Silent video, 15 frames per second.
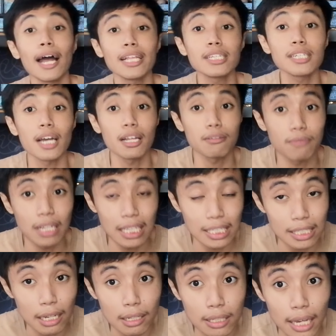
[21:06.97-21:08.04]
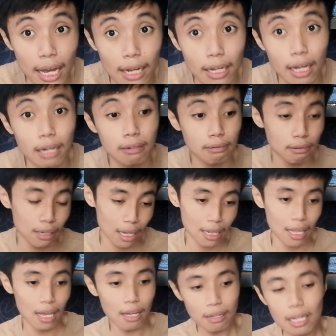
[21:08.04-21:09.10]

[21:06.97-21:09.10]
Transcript: uncut release on Gaga. Well,